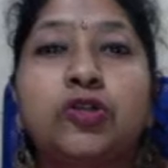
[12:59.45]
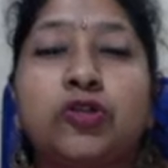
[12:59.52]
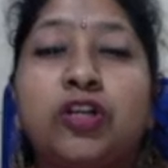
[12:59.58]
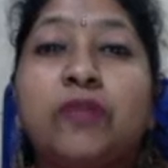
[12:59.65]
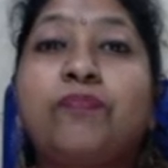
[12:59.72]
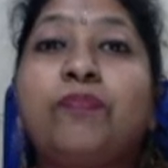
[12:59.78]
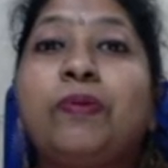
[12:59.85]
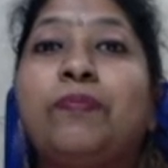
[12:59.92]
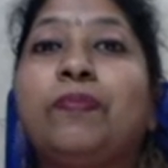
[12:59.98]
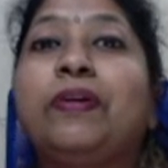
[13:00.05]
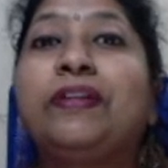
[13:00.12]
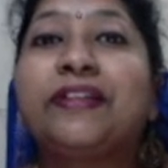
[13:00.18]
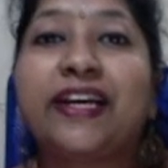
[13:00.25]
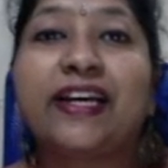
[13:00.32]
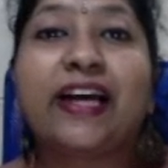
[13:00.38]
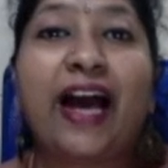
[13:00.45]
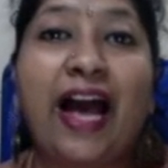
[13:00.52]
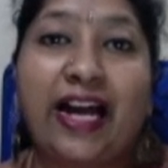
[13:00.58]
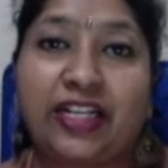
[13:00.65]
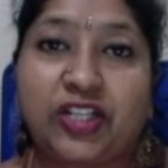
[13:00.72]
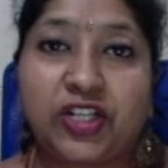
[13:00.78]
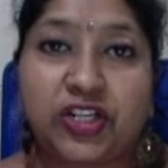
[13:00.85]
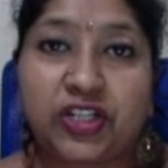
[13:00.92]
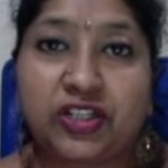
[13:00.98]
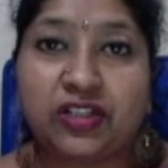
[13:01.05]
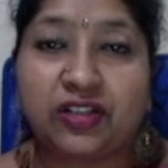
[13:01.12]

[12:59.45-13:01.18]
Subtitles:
that people take action.